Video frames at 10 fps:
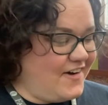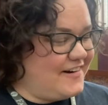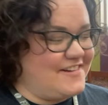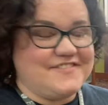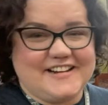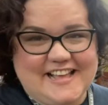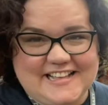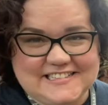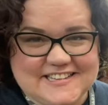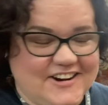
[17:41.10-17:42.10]
right,
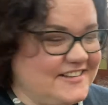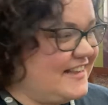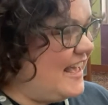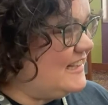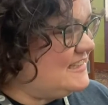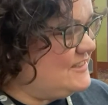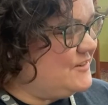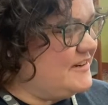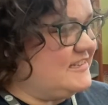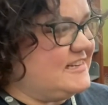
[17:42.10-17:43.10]
friends, our last
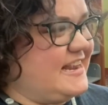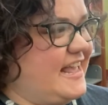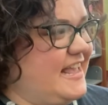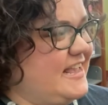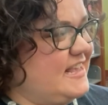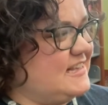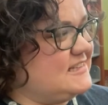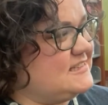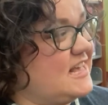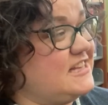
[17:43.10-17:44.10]
story today is